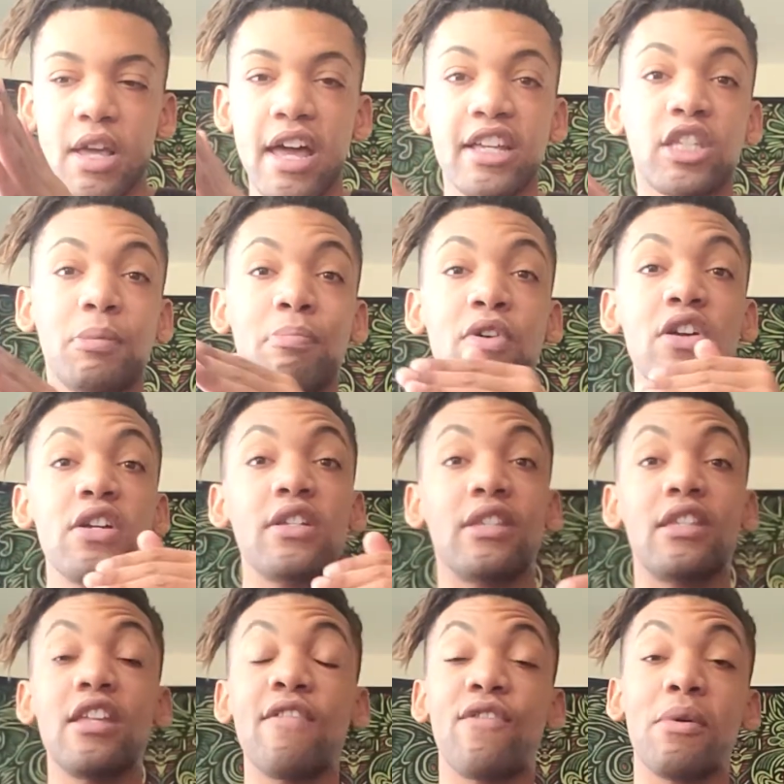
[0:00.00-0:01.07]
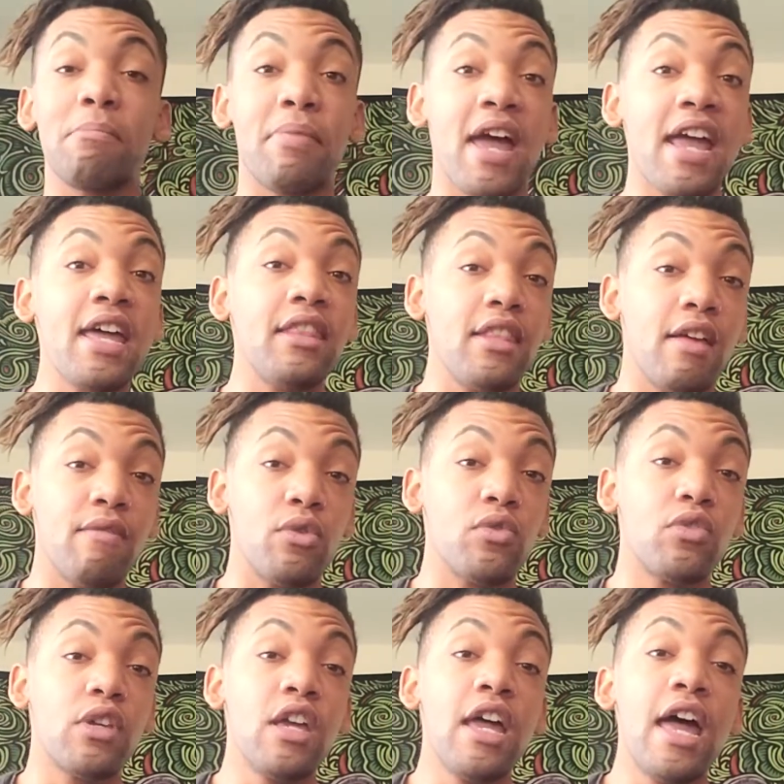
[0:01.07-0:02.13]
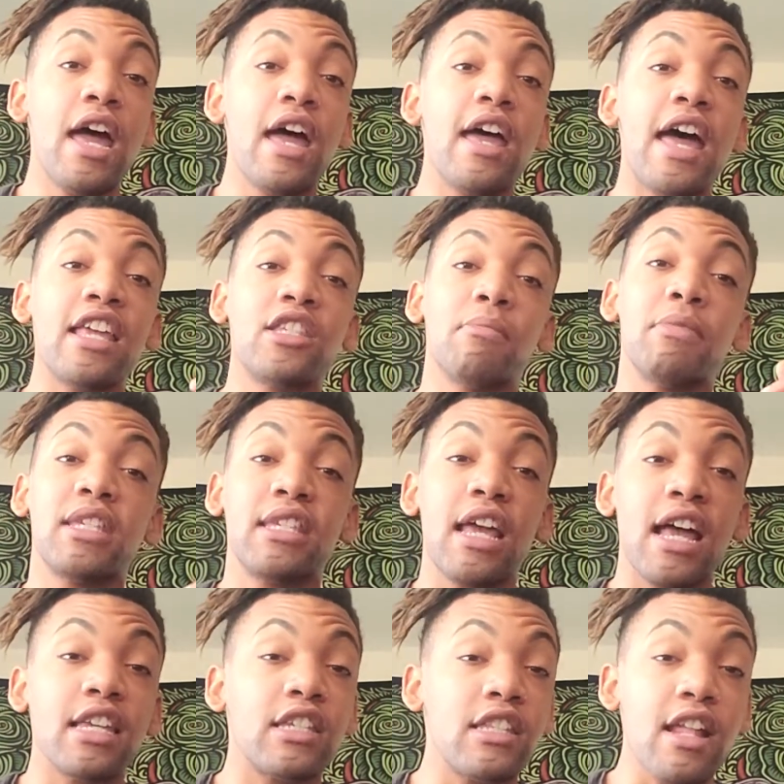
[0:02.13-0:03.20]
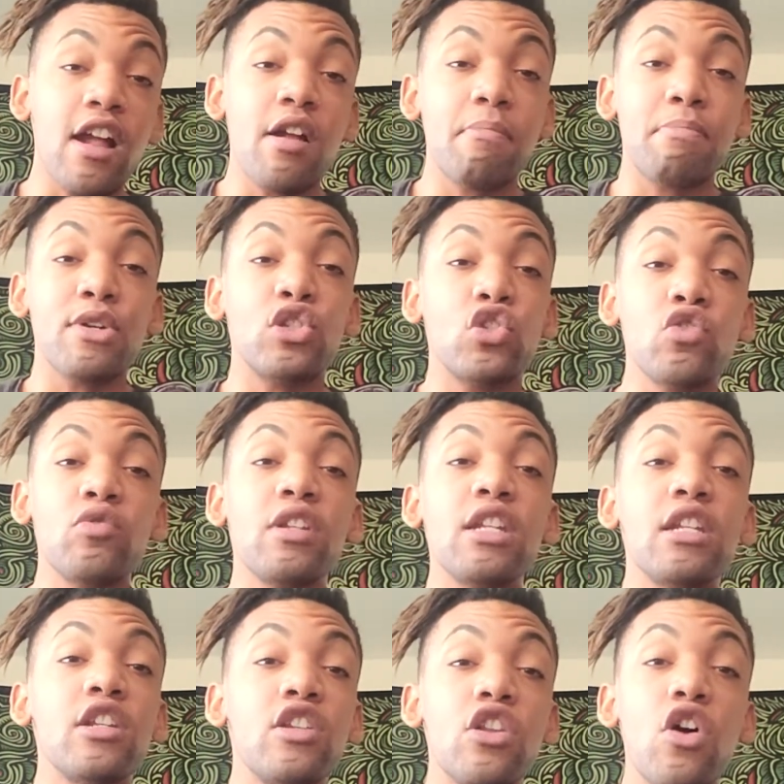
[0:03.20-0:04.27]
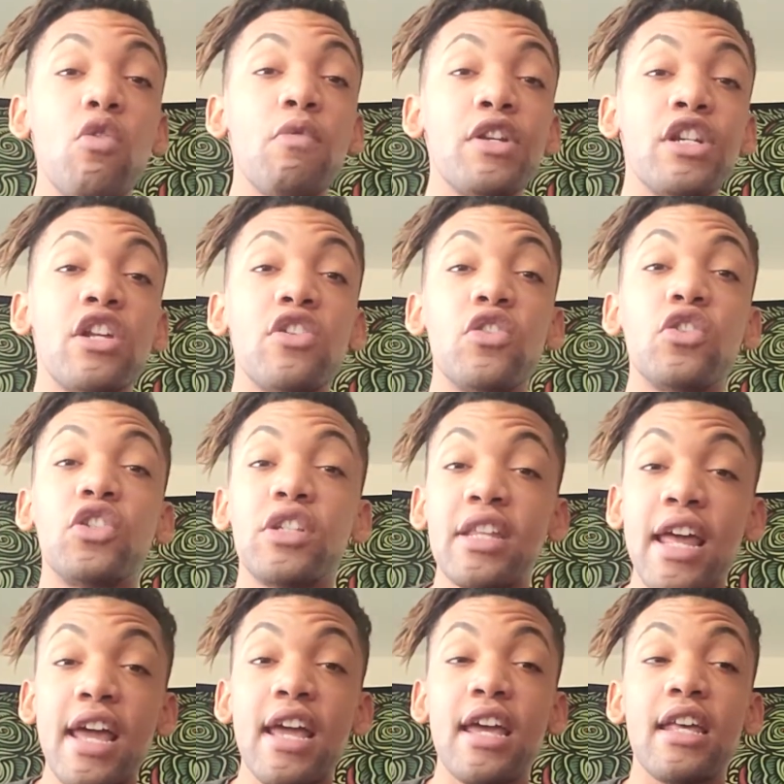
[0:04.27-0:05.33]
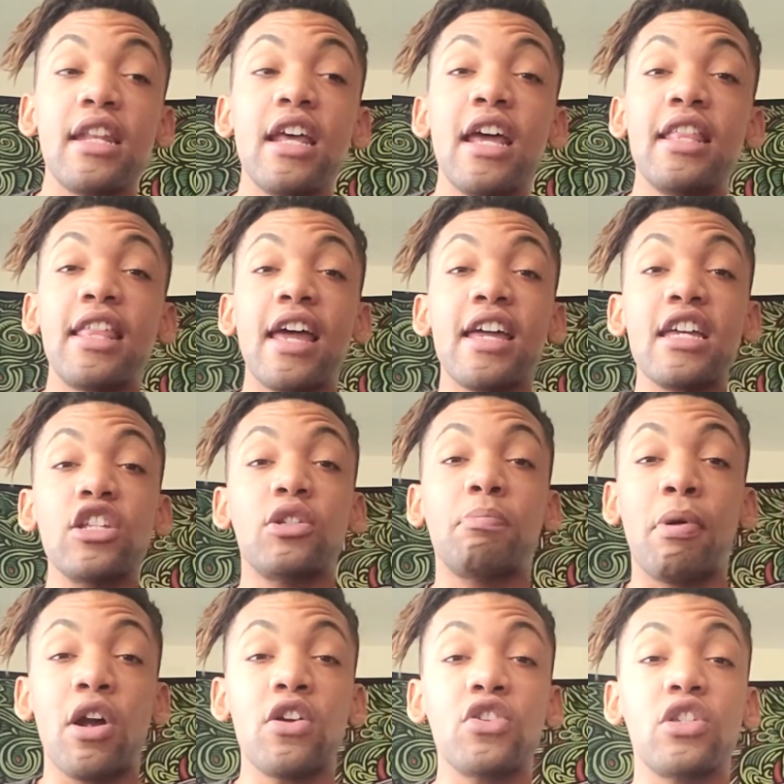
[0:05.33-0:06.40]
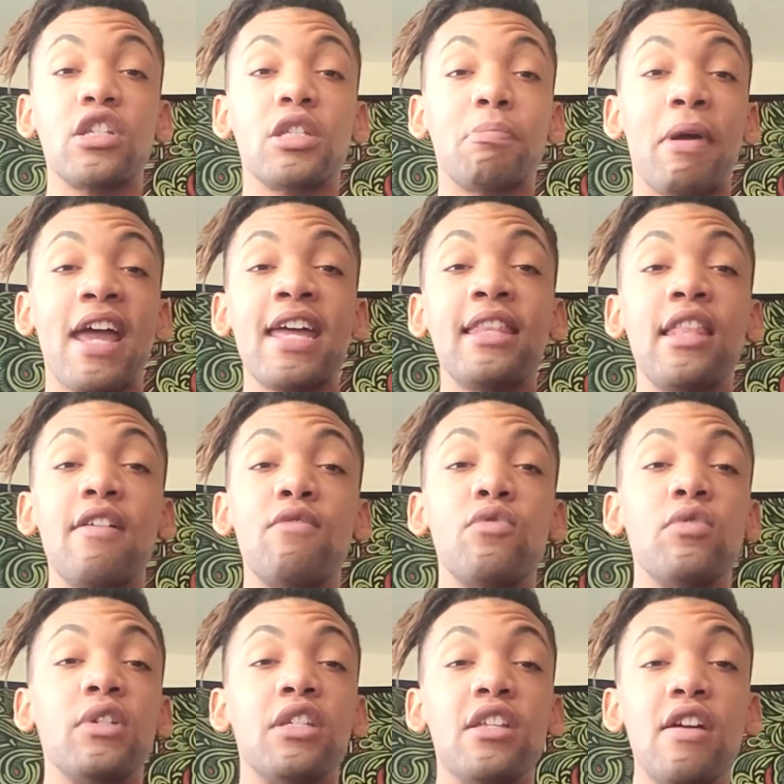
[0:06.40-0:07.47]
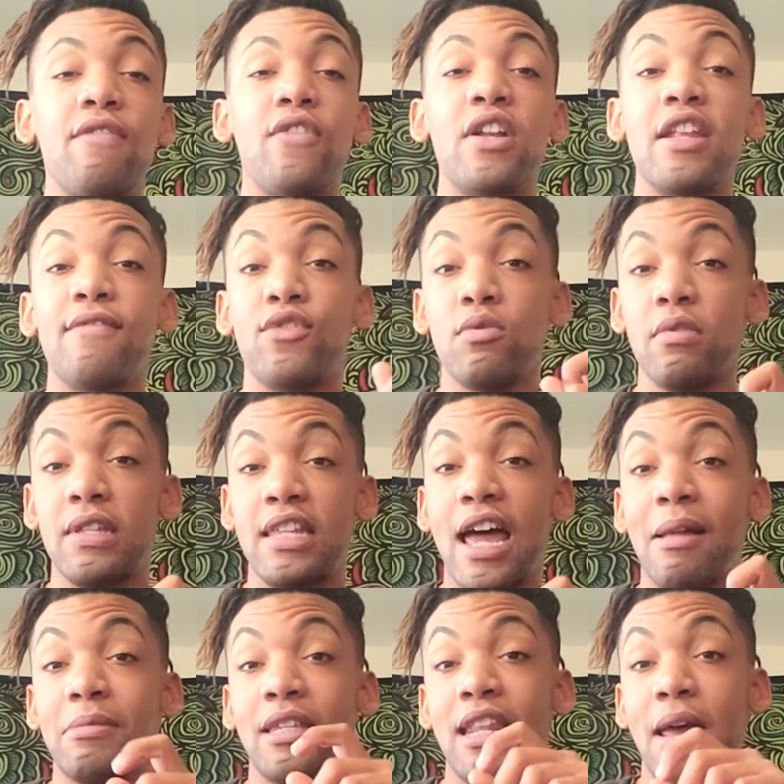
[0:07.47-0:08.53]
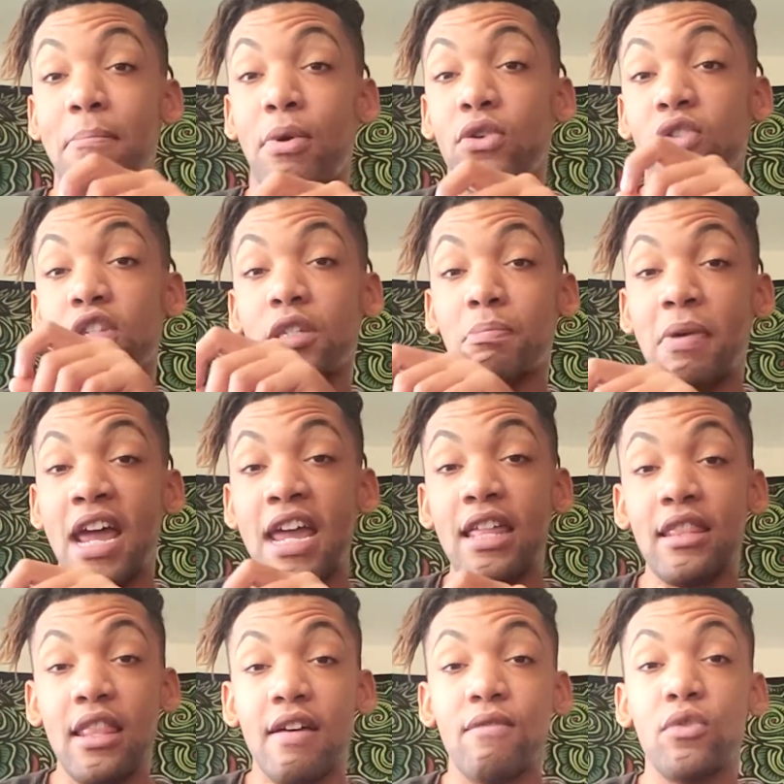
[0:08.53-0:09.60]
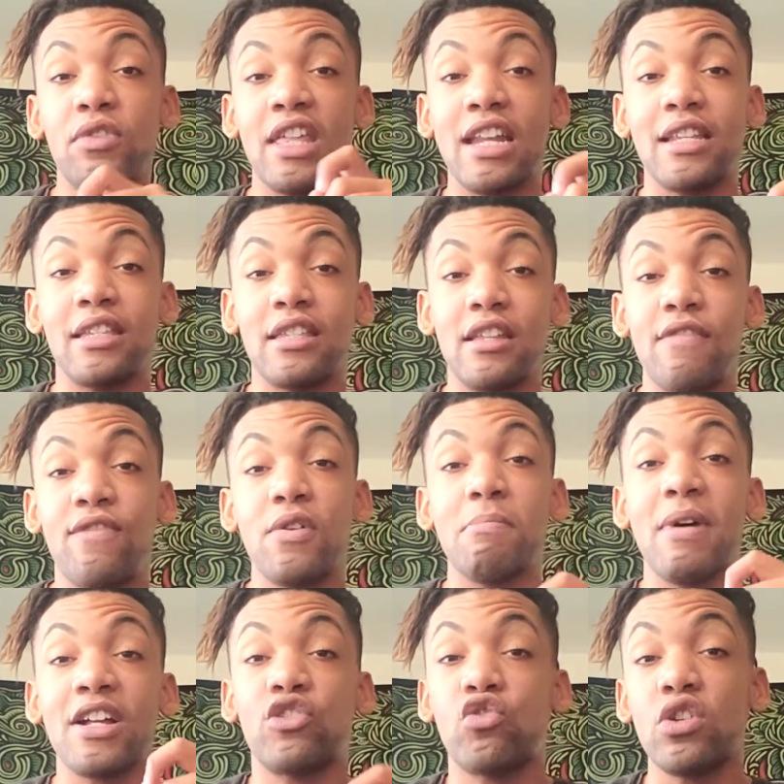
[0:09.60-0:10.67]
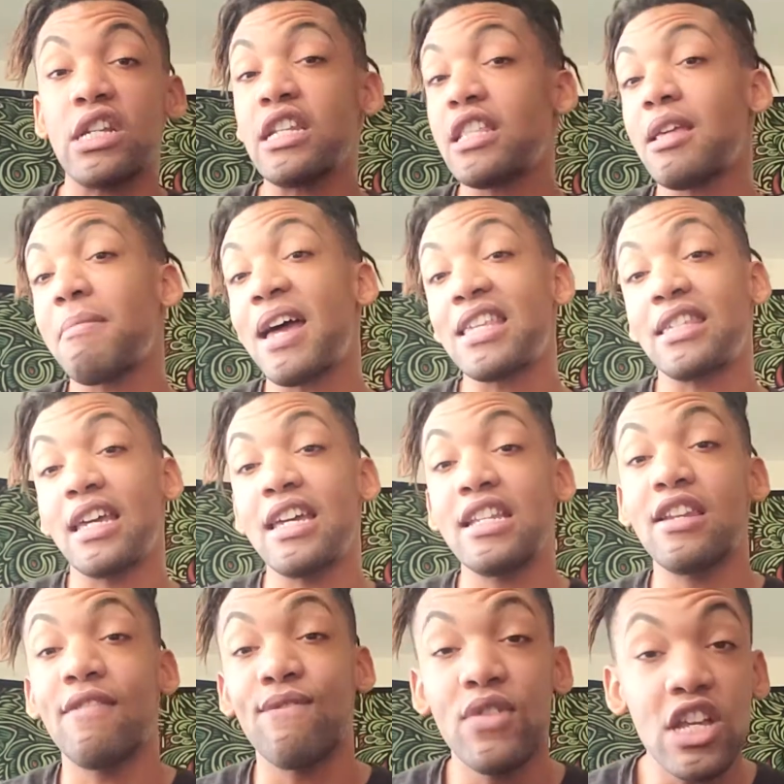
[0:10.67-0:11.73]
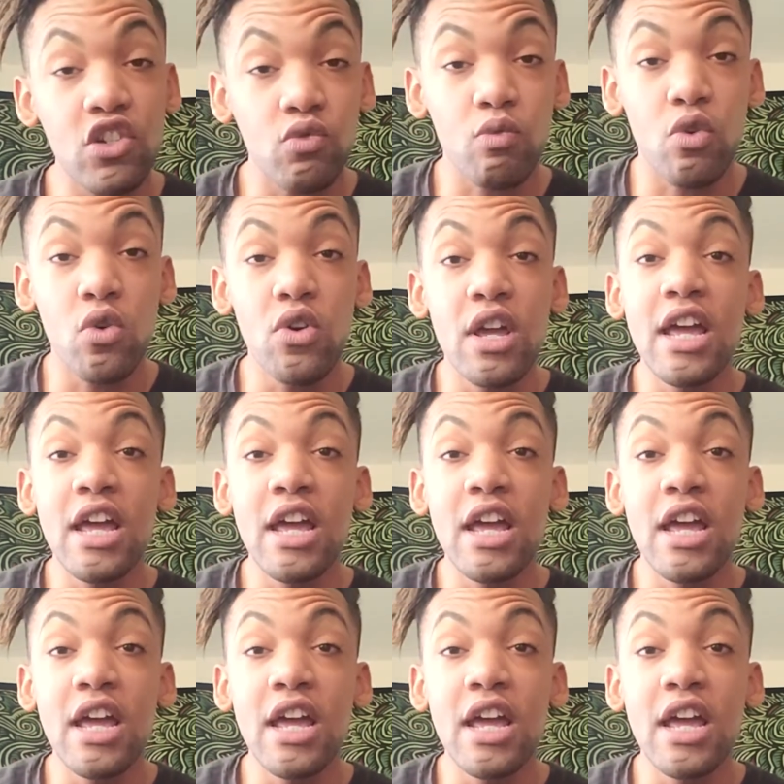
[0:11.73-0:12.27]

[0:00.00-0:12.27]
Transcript: experience different pain levels. As a massage therapist, you need to know and understand that each person's pain level is different. If you adapt to that person's pain level that is different by treating them as an individual,